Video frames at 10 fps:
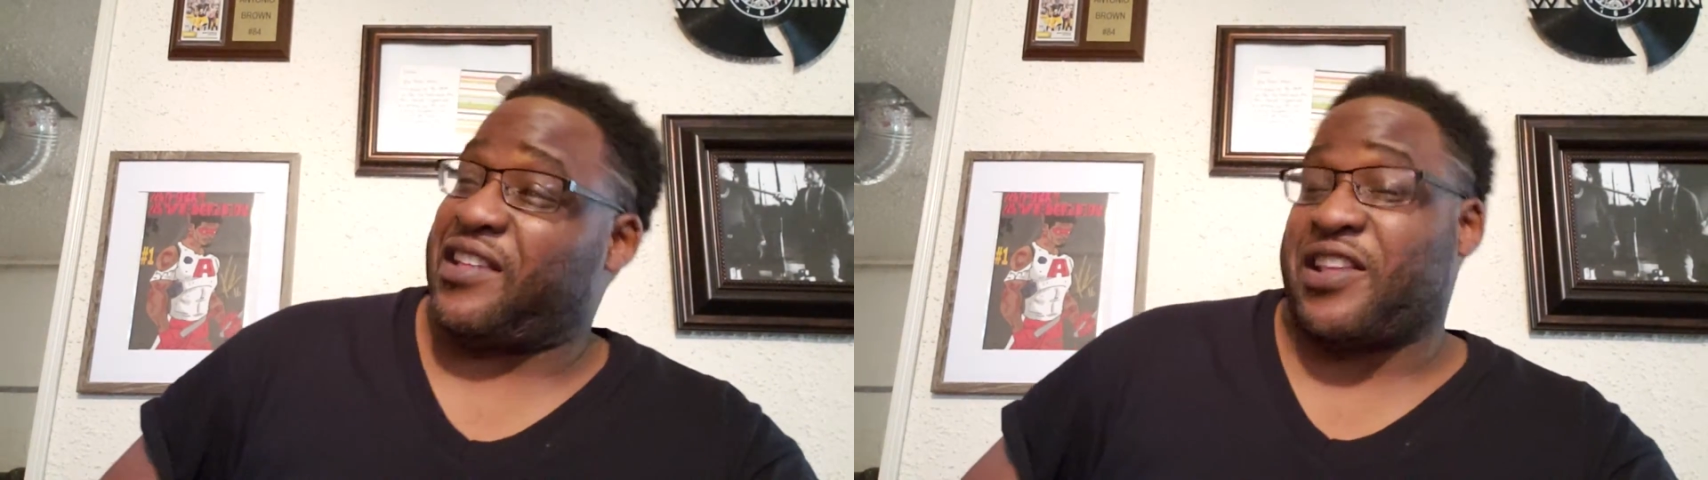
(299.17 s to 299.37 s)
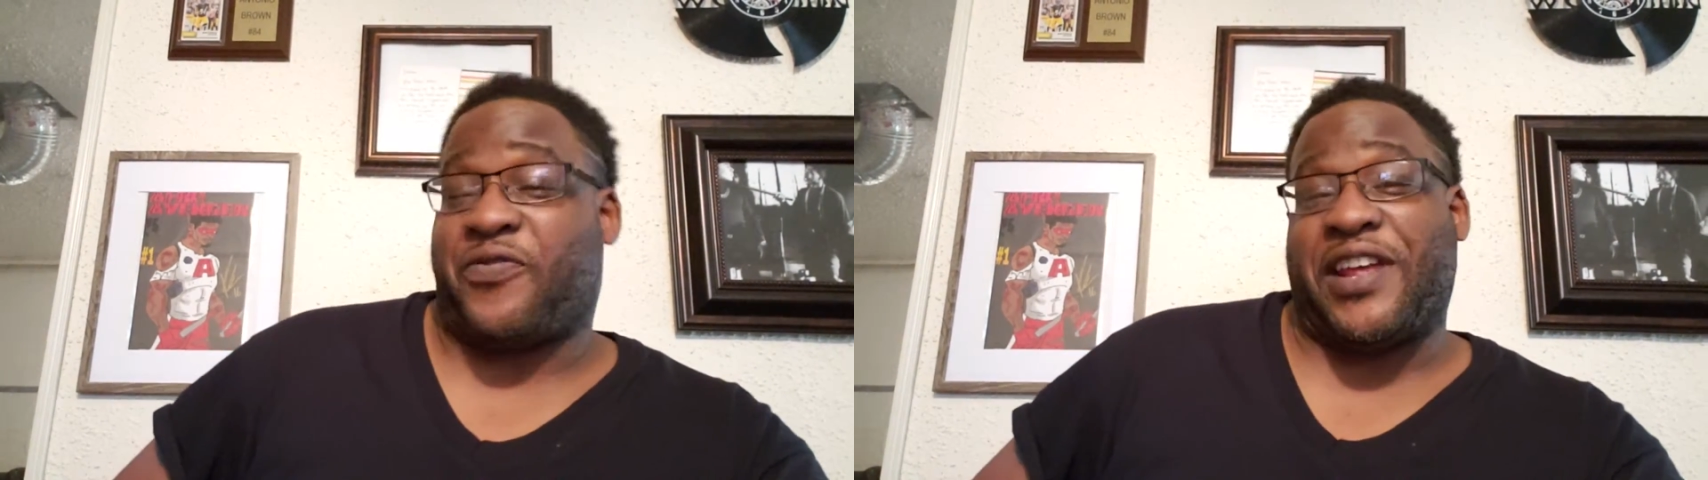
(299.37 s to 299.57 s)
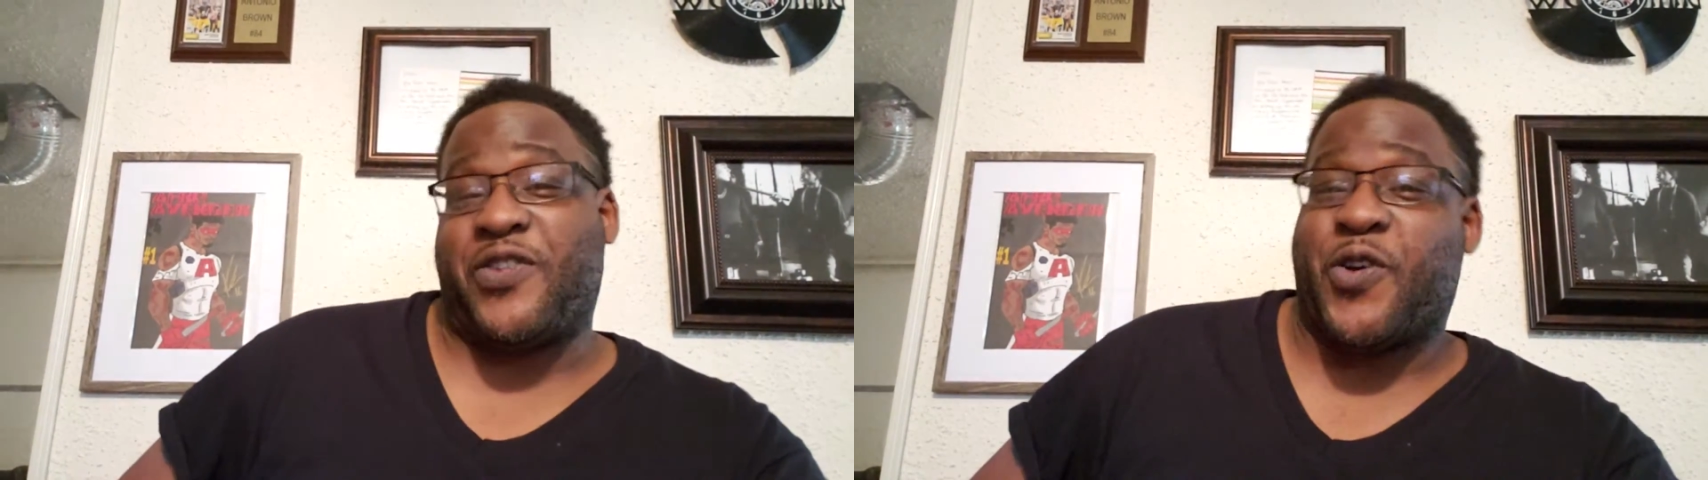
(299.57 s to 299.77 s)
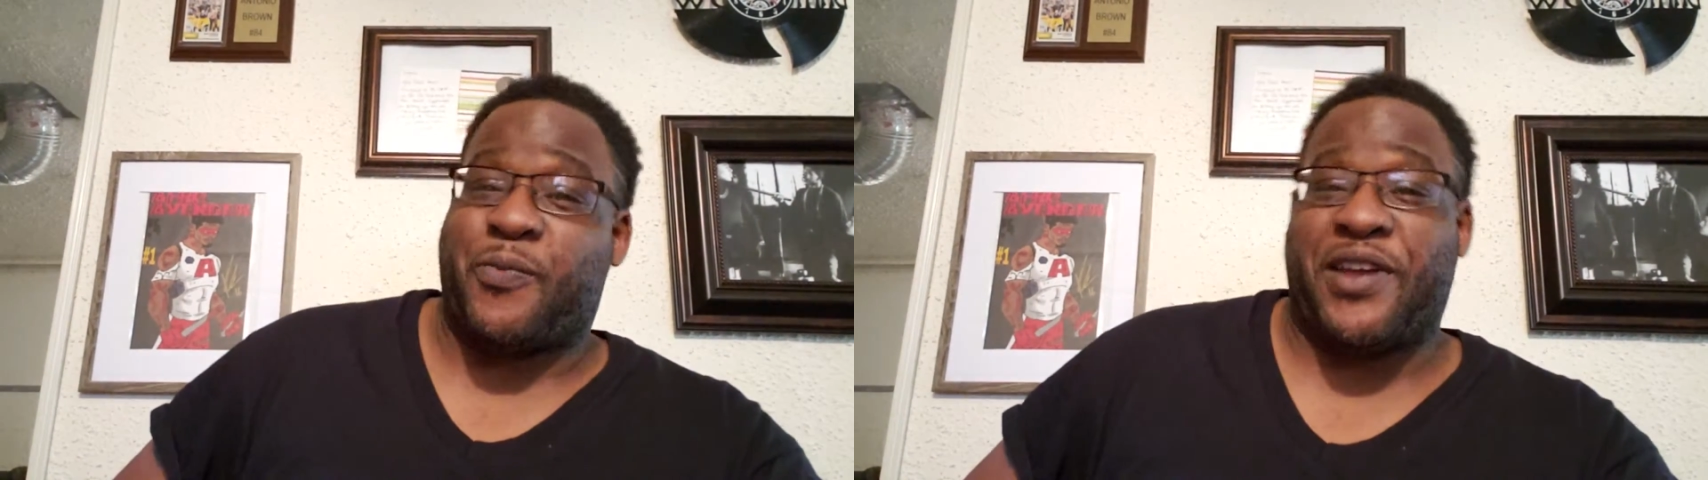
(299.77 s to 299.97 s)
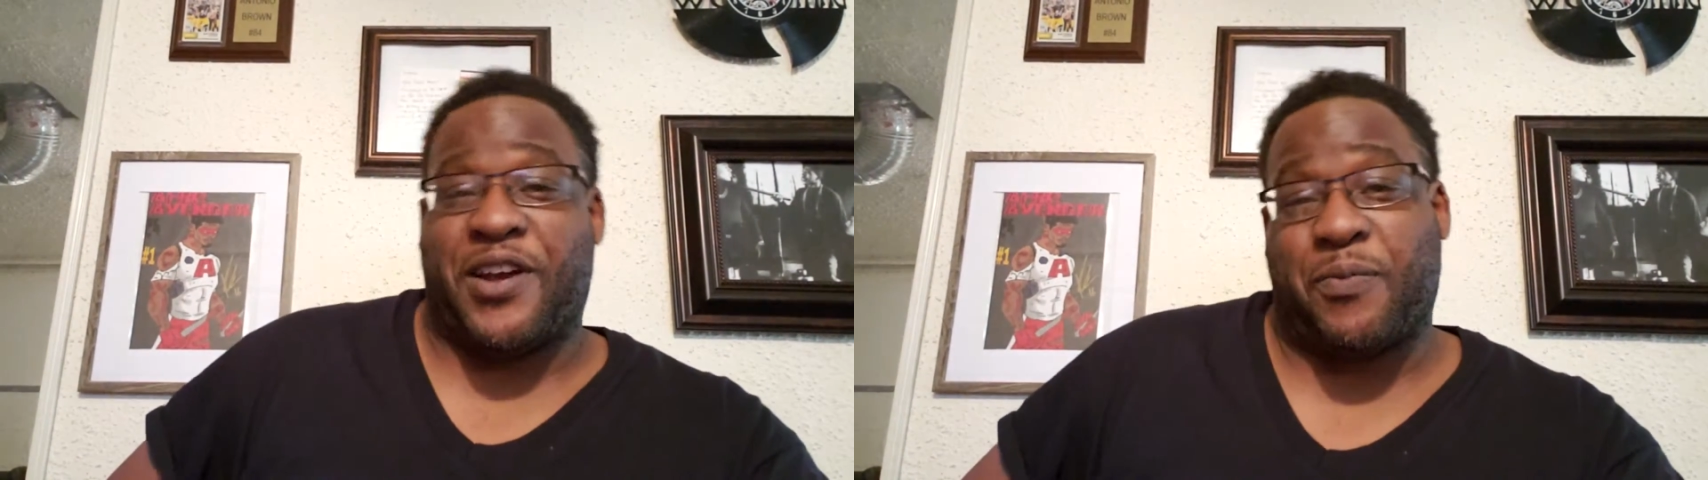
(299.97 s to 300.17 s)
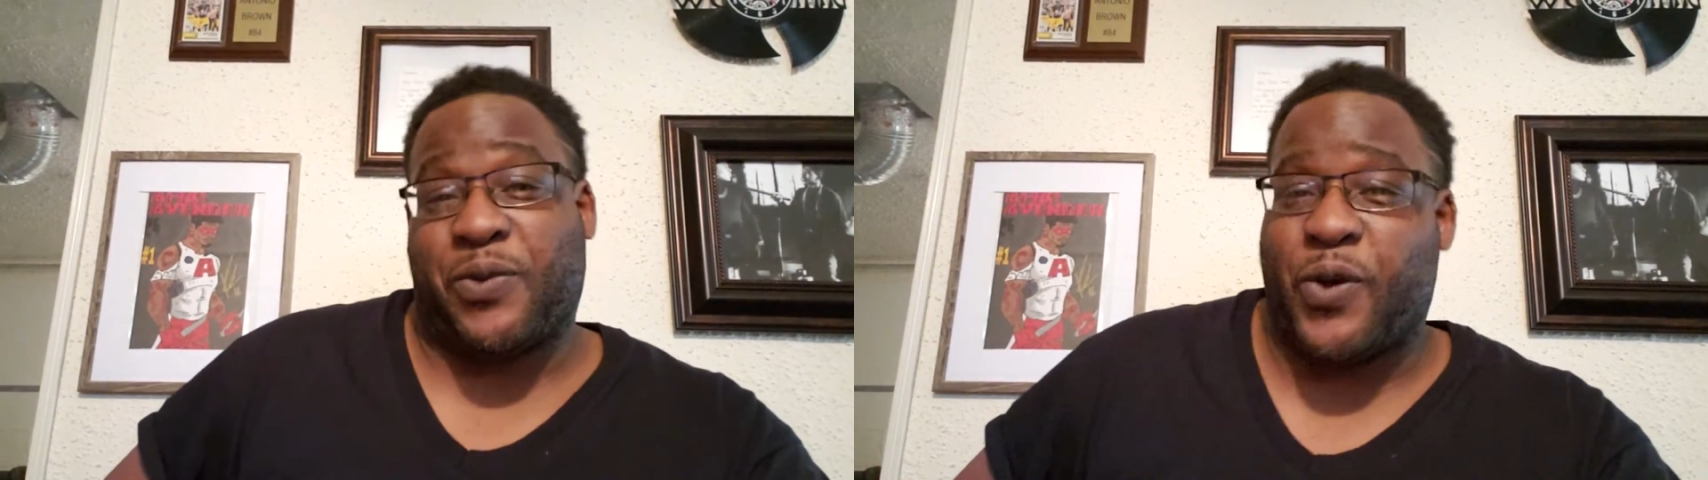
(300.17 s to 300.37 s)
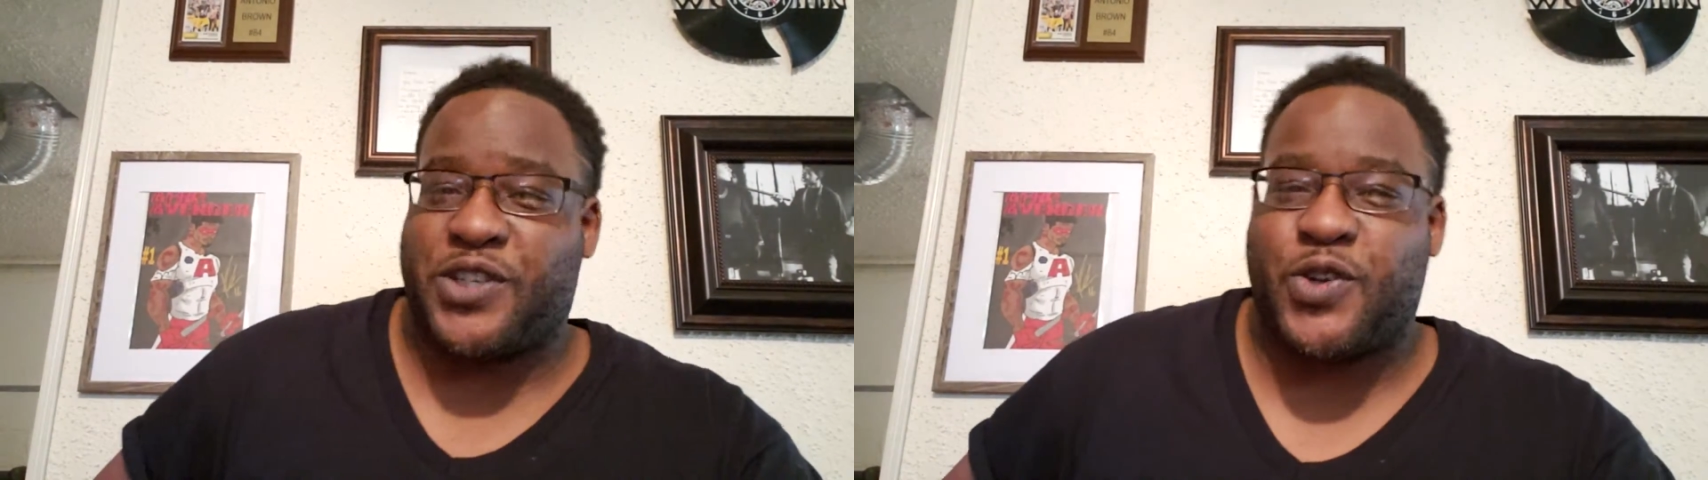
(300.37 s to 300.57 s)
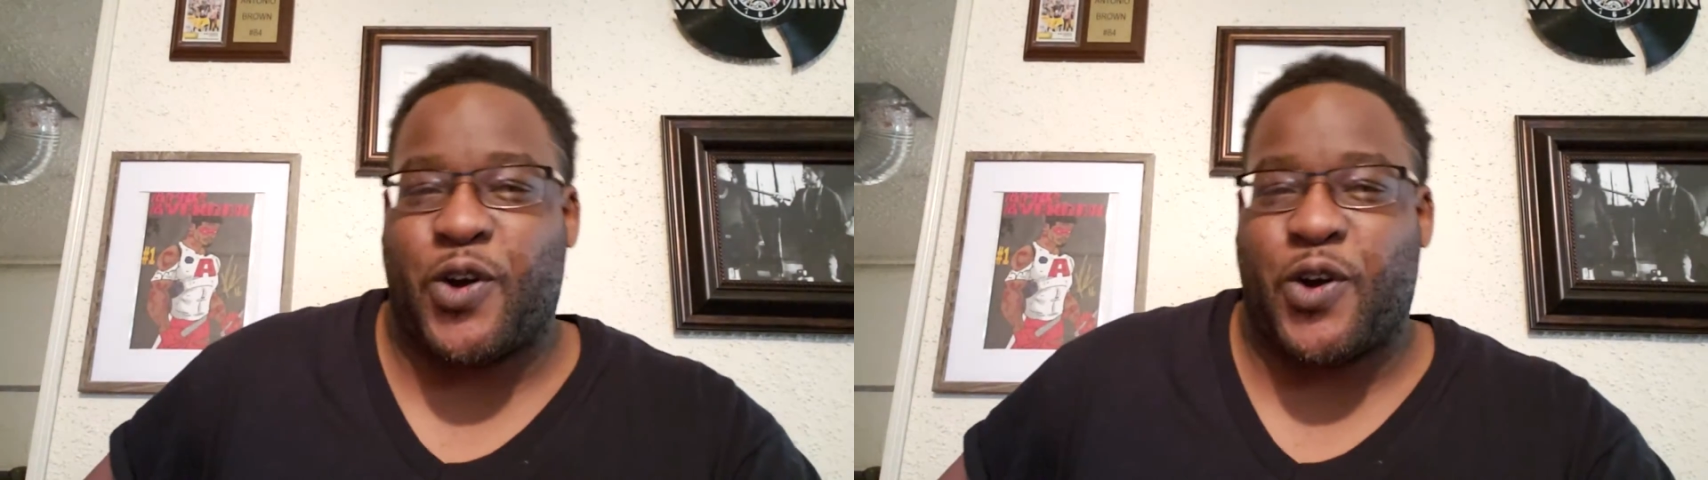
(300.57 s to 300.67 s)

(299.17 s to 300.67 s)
stuff like you're going to be unemployed, you're